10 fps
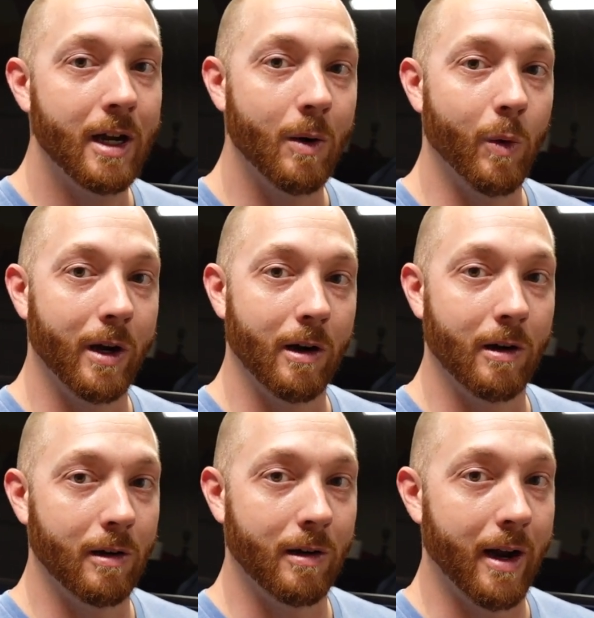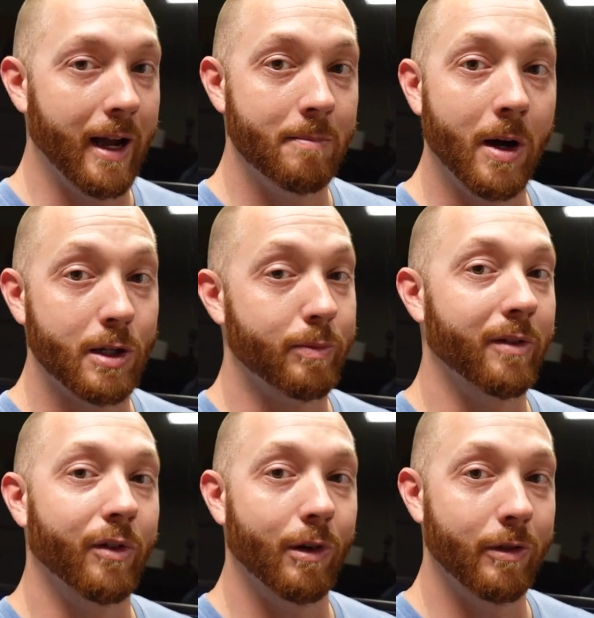where I much
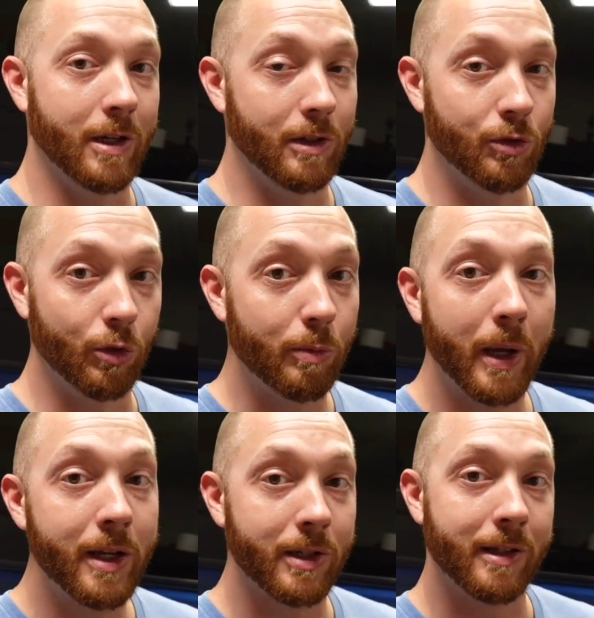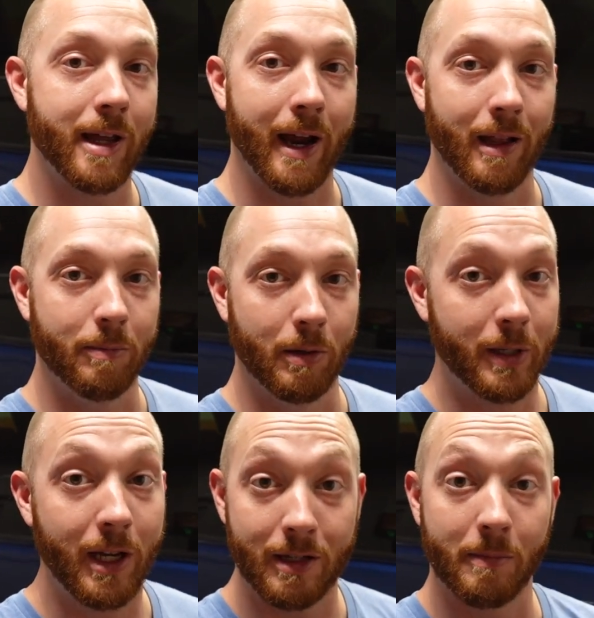prefer the dual piston caliper
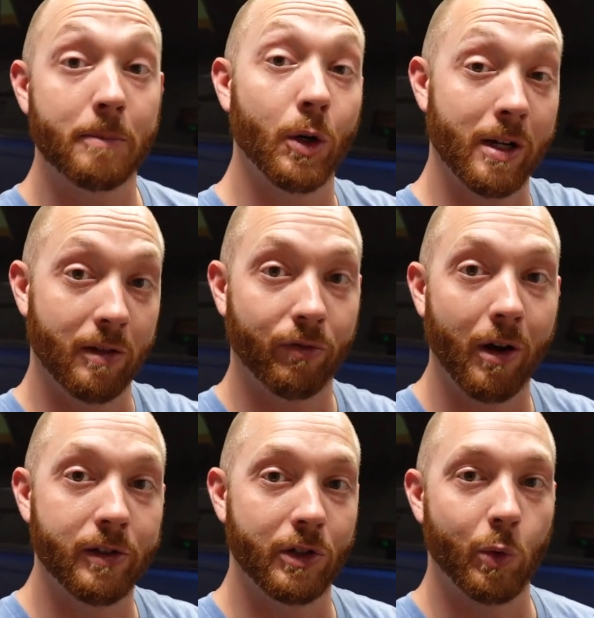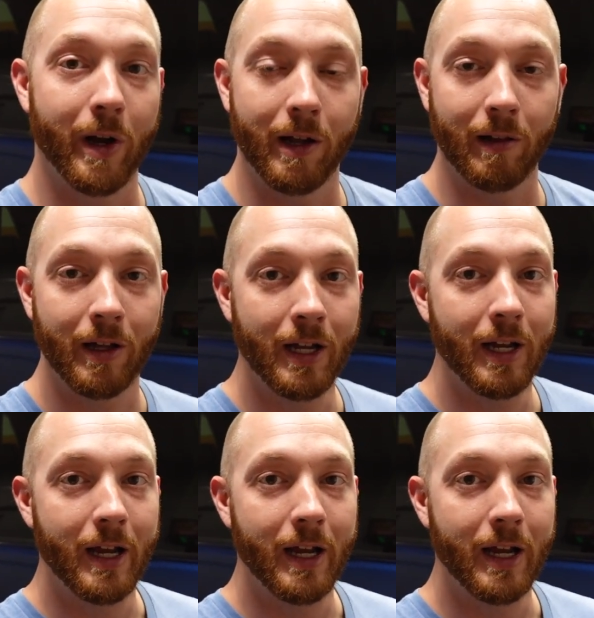because I'm upgrading the fronts as well.